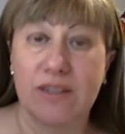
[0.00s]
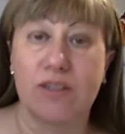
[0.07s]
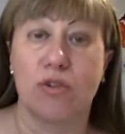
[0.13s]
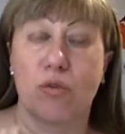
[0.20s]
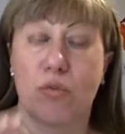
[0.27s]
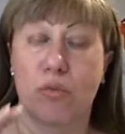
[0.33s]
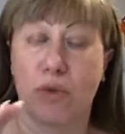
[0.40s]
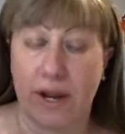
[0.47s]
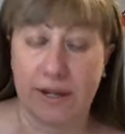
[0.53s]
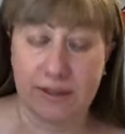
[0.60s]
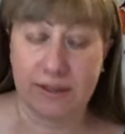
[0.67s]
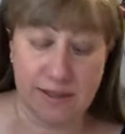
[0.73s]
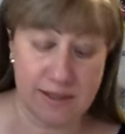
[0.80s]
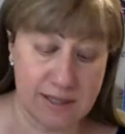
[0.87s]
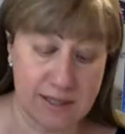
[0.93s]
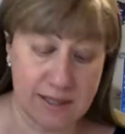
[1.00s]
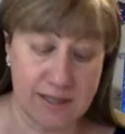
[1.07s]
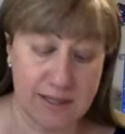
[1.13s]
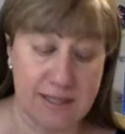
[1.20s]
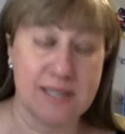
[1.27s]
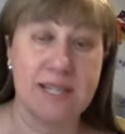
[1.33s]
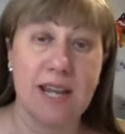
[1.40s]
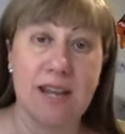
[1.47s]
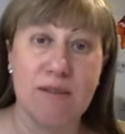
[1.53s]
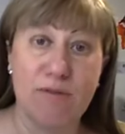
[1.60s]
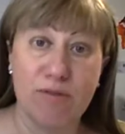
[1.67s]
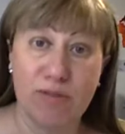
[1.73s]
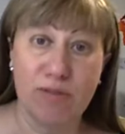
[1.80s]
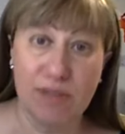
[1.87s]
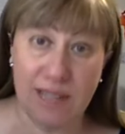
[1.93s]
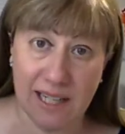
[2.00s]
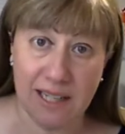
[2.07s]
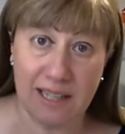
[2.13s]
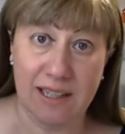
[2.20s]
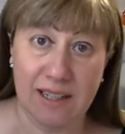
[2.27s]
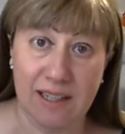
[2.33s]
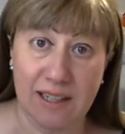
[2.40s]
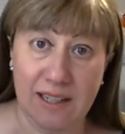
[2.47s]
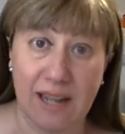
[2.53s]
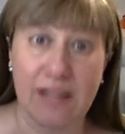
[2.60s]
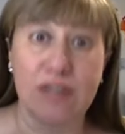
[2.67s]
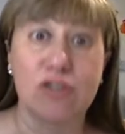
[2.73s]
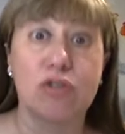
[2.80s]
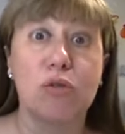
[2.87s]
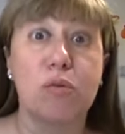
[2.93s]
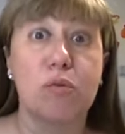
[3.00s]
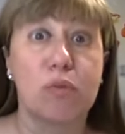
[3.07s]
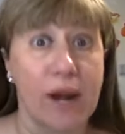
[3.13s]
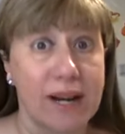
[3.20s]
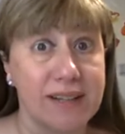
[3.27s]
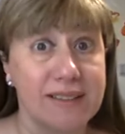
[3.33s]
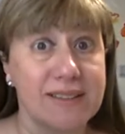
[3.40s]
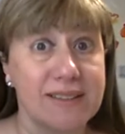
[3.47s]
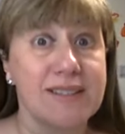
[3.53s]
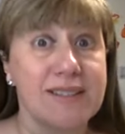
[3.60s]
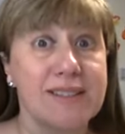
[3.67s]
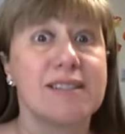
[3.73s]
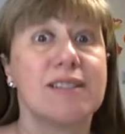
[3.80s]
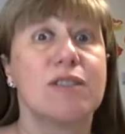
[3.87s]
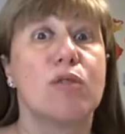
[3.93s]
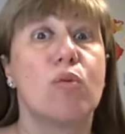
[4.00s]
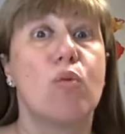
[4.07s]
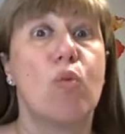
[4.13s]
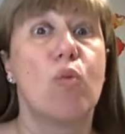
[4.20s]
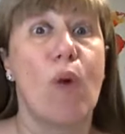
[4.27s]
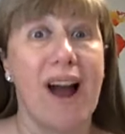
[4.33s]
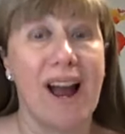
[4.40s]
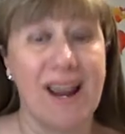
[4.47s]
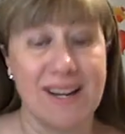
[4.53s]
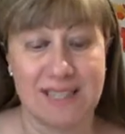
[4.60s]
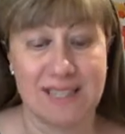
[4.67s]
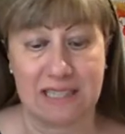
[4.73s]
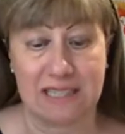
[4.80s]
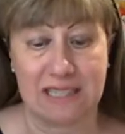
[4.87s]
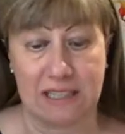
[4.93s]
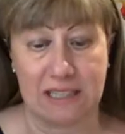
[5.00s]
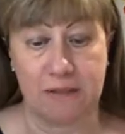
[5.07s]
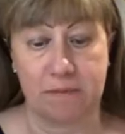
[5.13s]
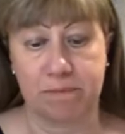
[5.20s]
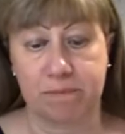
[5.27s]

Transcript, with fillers: to practice it safely and to practice wisely.